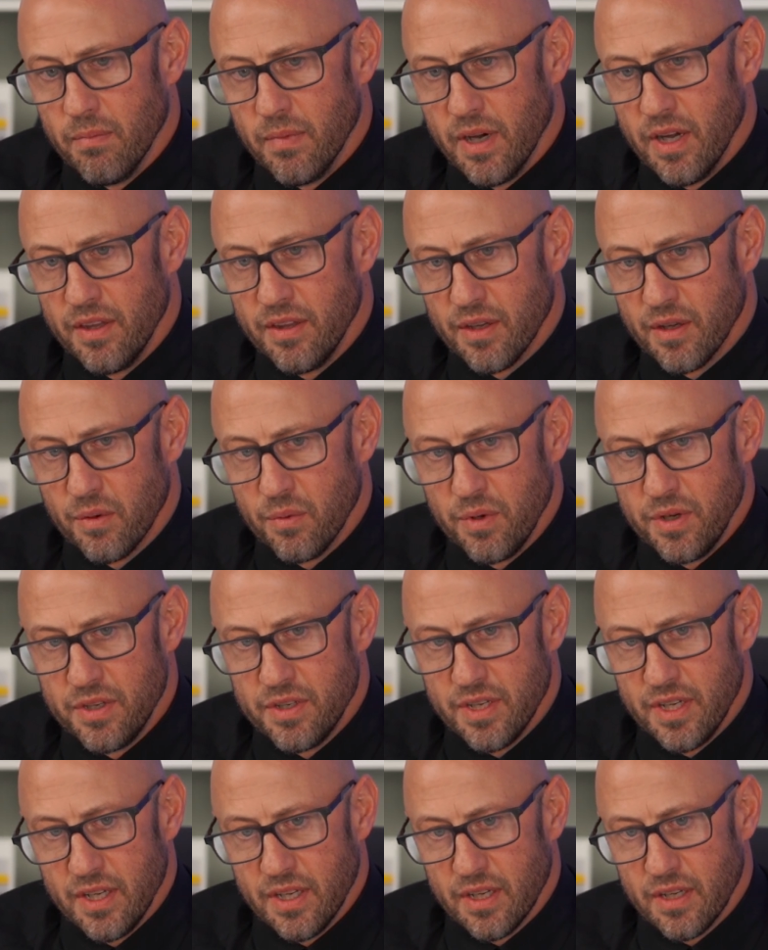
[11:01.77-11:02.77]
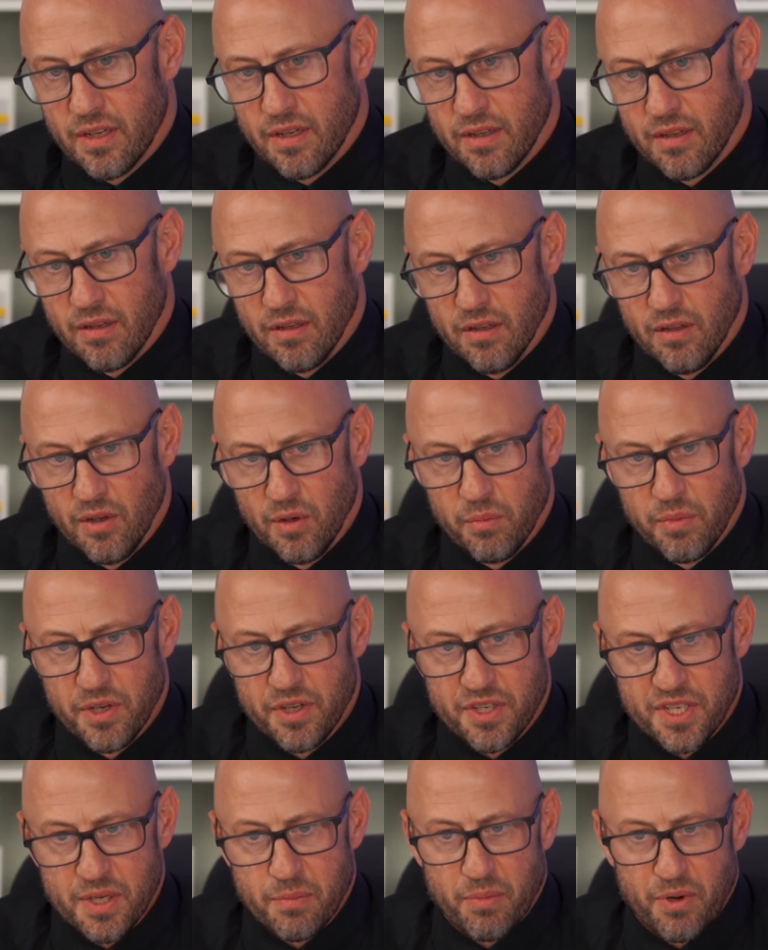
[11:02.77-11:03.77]
I think we take a little
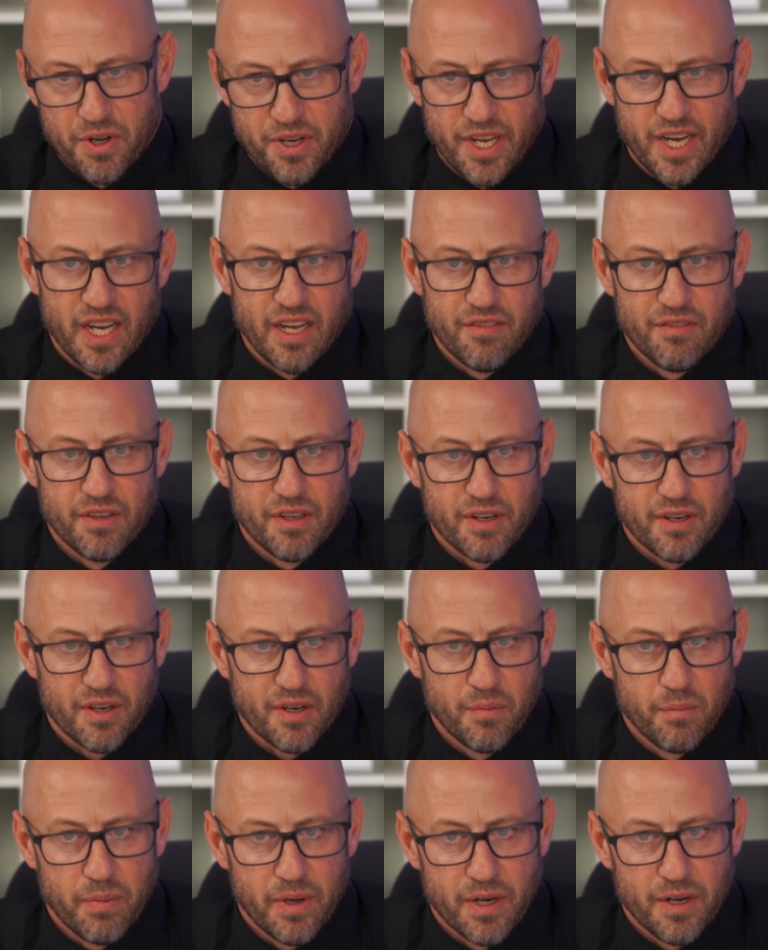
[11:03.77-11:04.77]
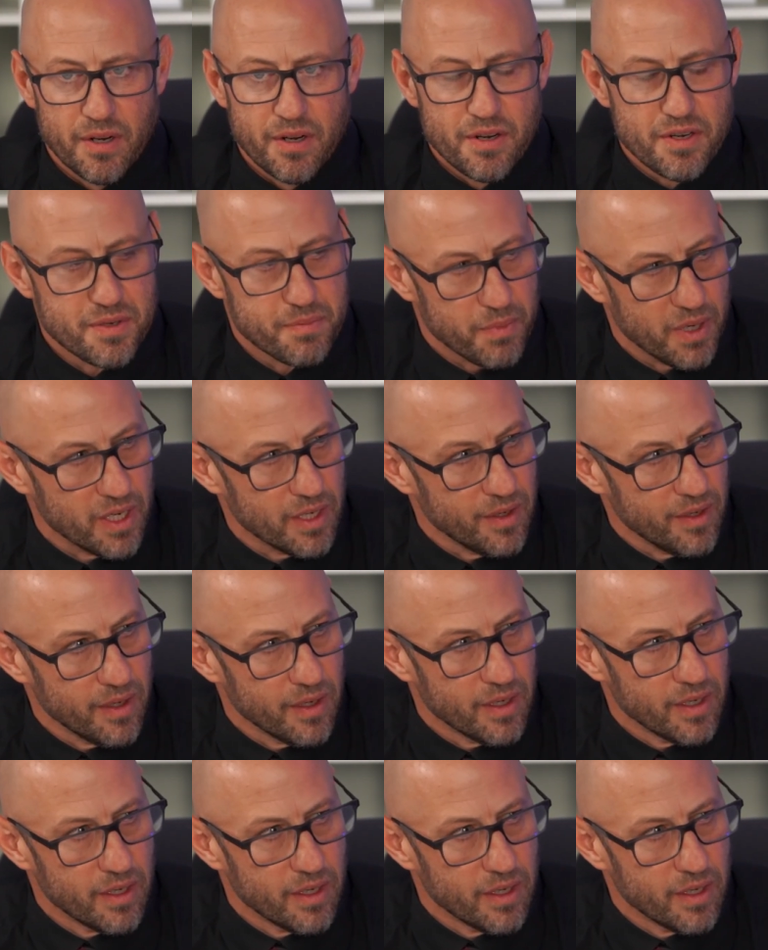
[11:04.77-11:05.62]
bit deeper dive than our competitors might.